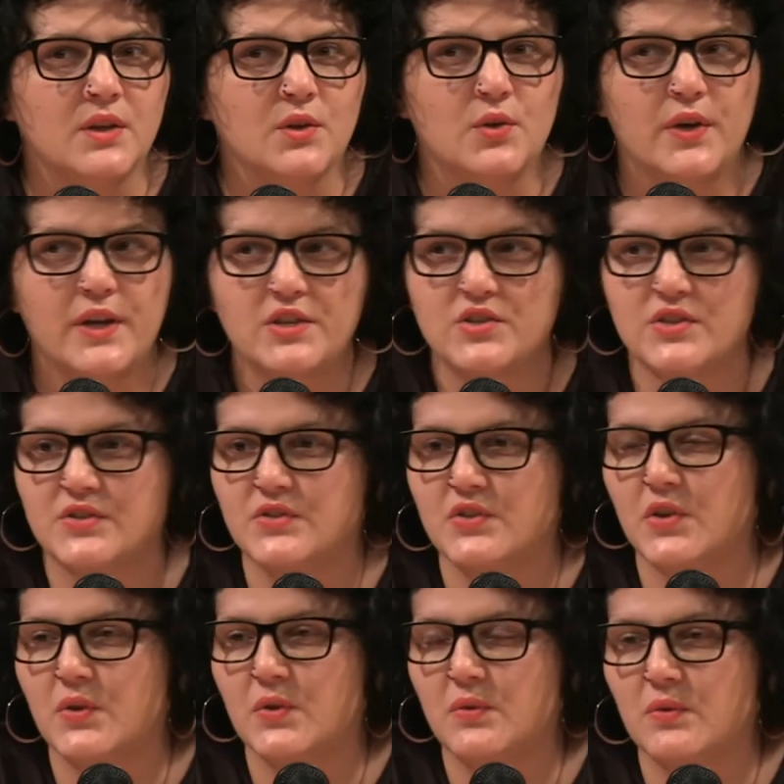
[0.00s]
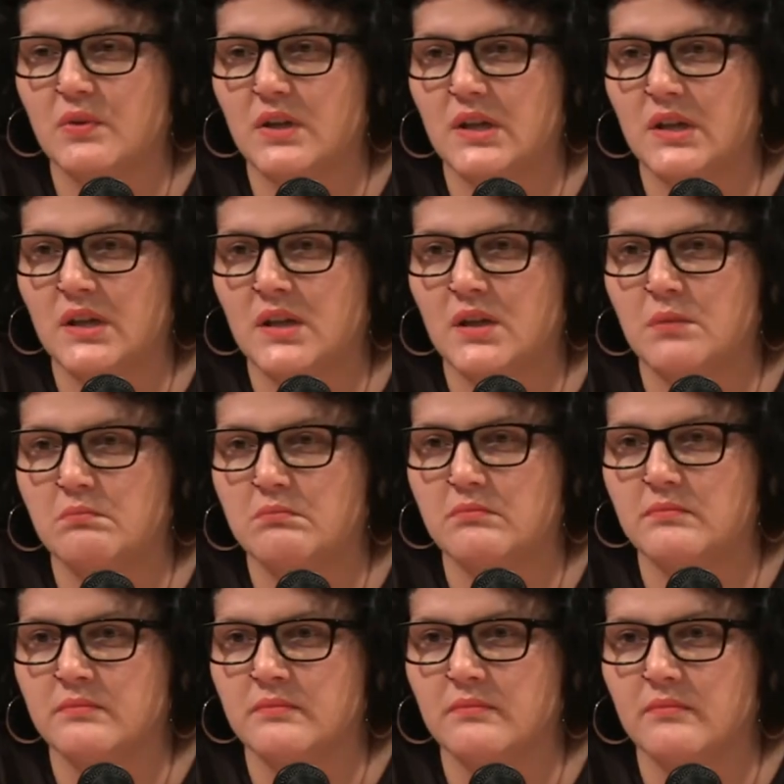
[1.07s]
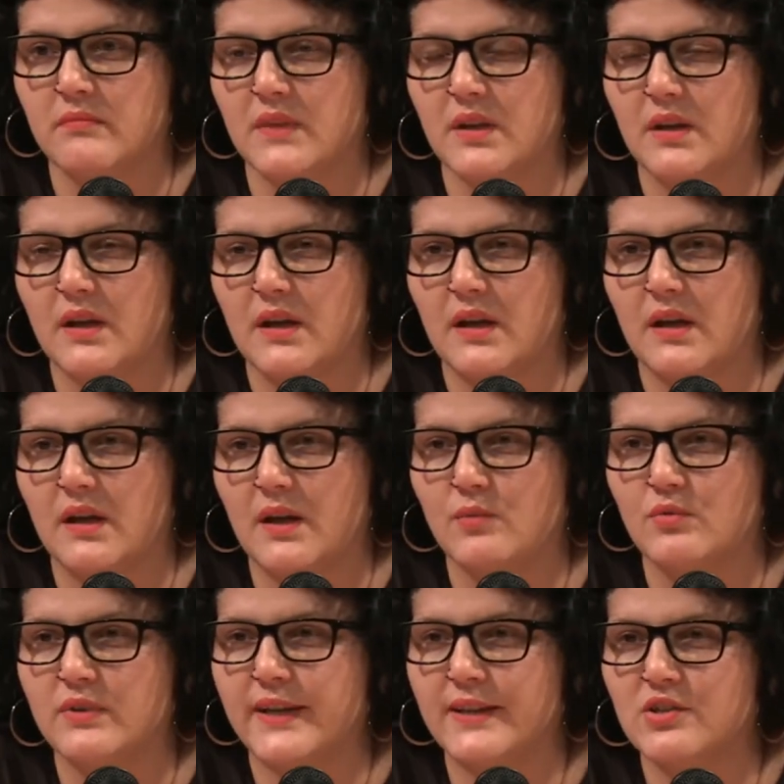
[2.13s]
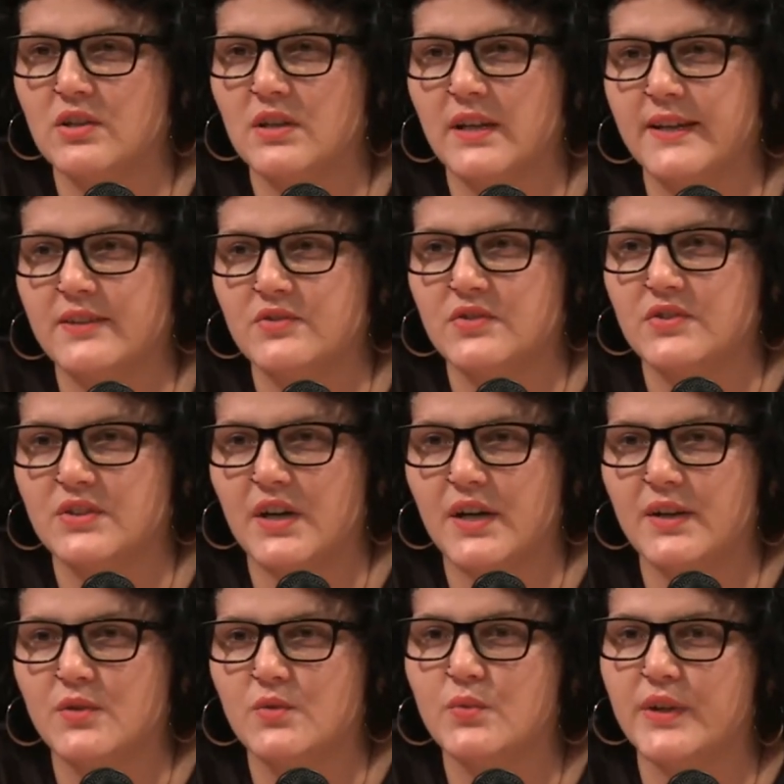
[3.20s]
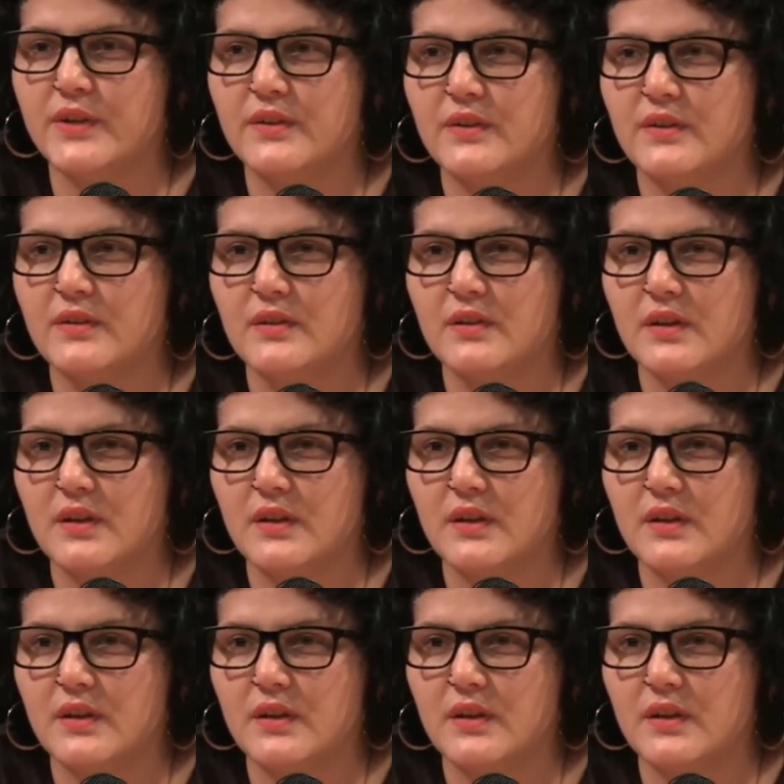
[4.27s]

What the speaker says: Croatia. So I would actually like to start with,